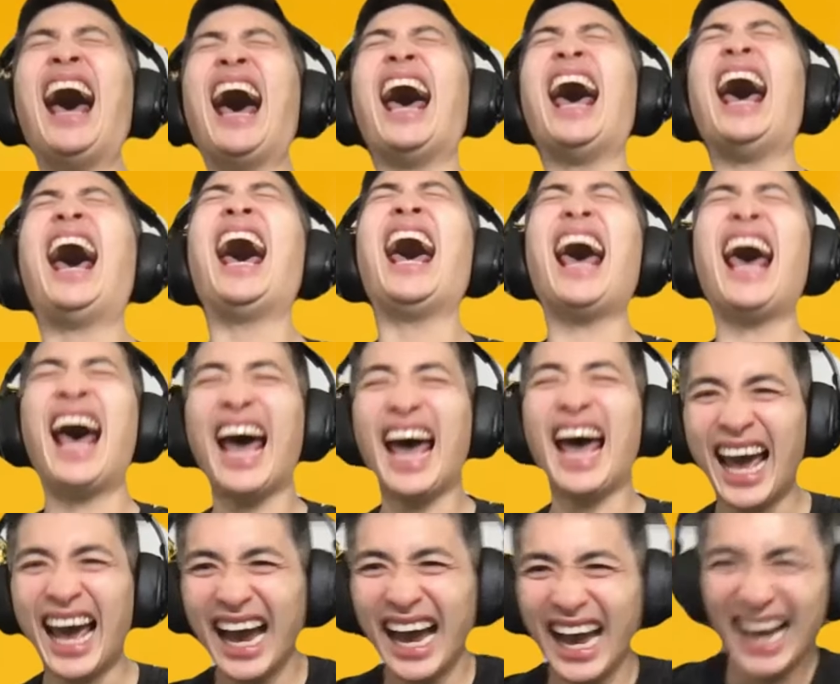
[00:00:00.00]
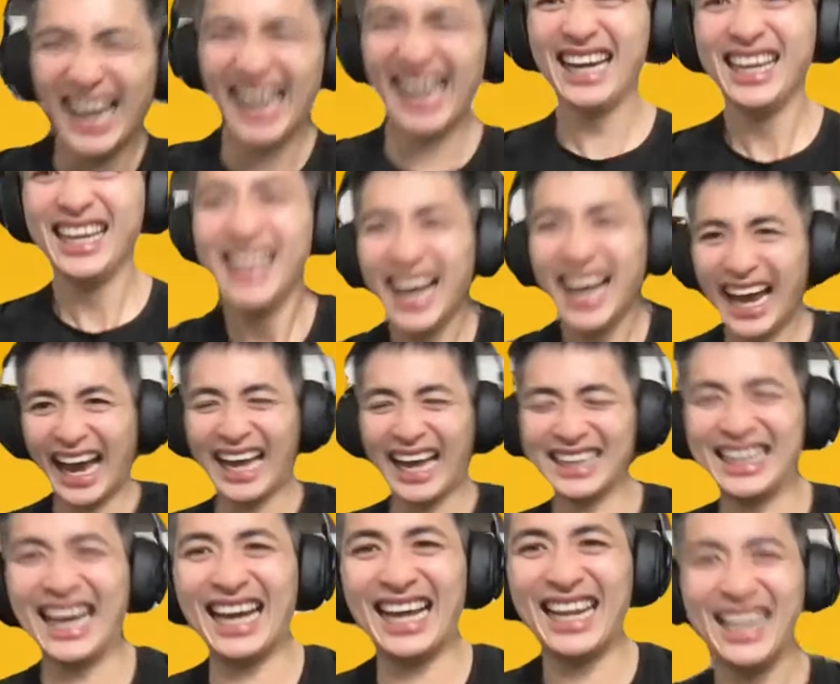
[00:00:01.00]
then exploded. Oh
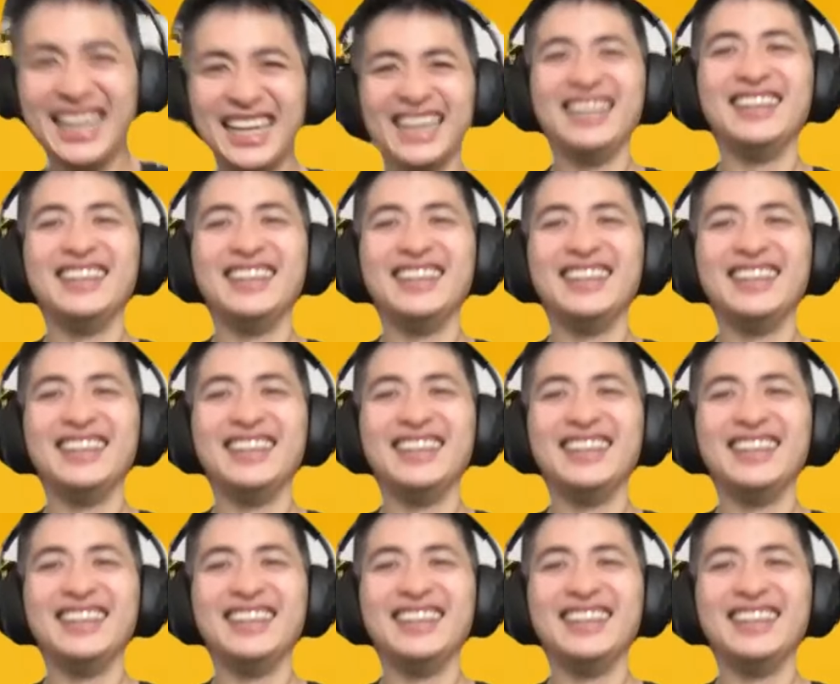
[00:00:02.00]
Incredible.